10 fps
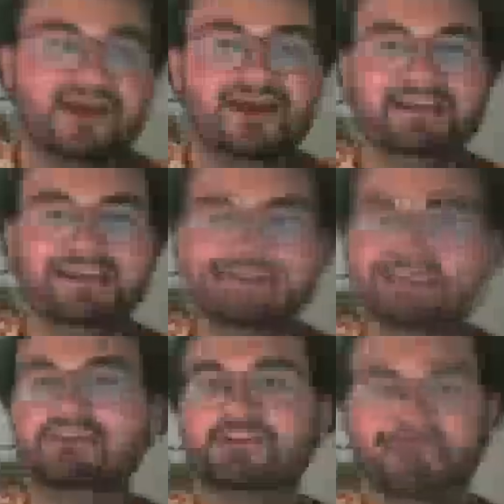
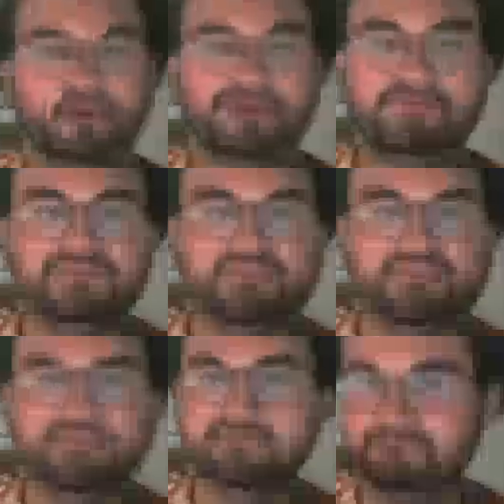considered one of the
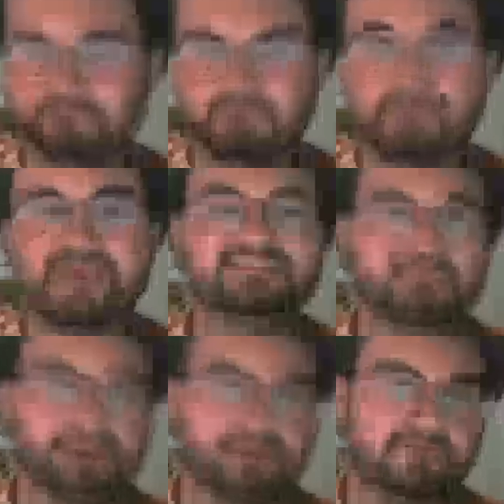best
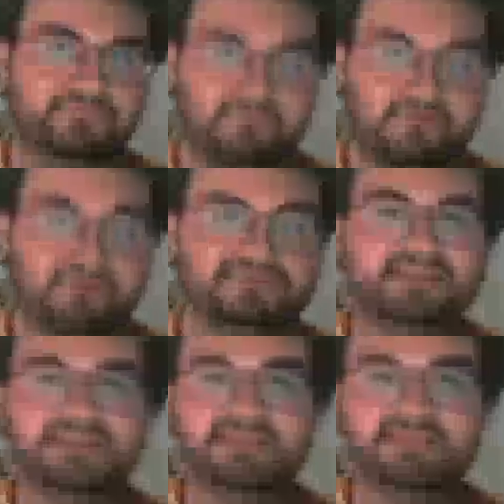American football
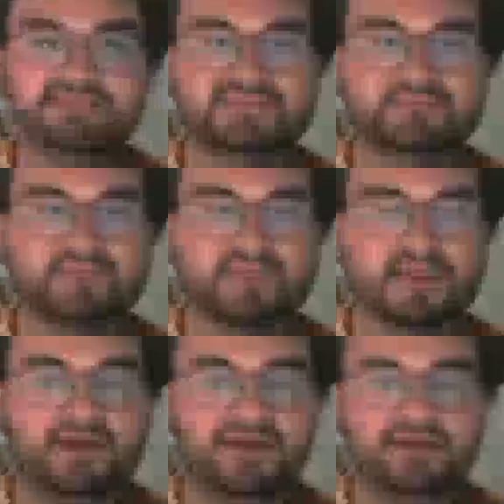teams
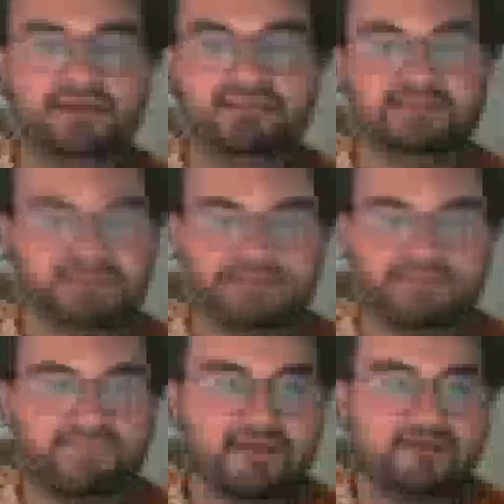in the
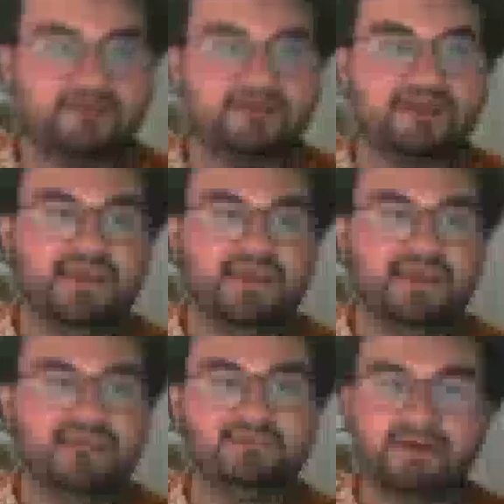NFL, and
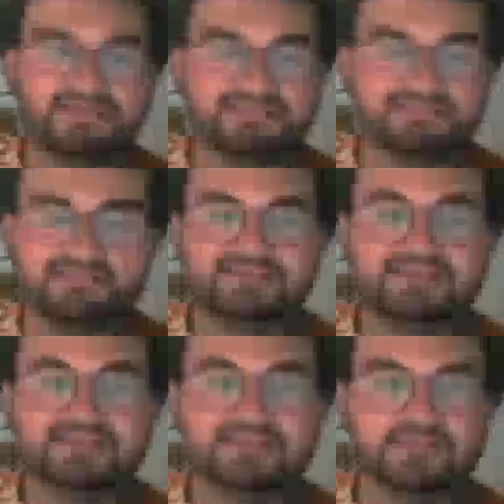the Boston
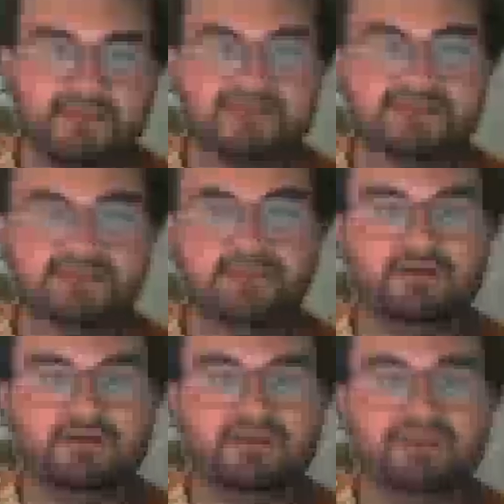Celtics for
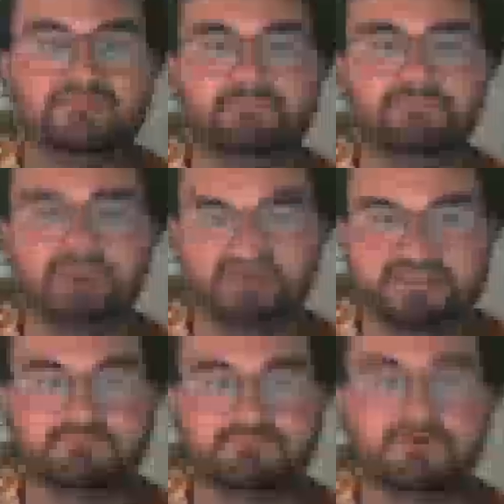basketball, and Boston
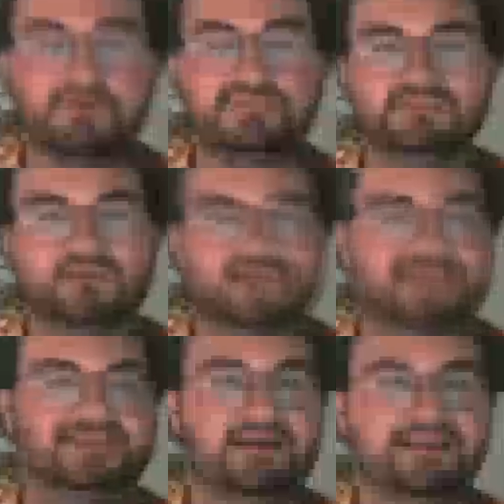Bruins for ice
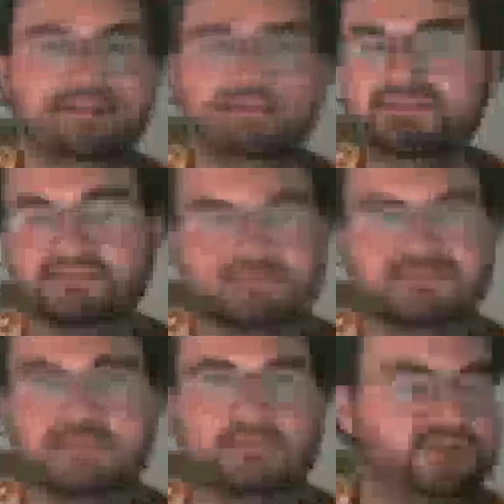hockey. These are some
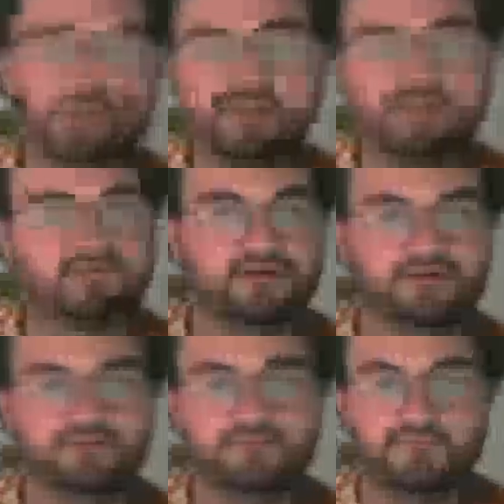names you might have heard
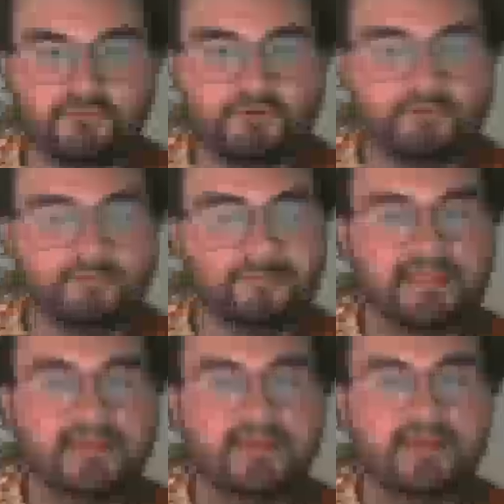of before,
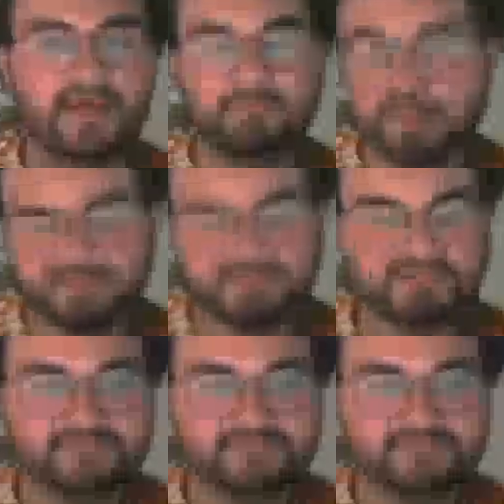possibly.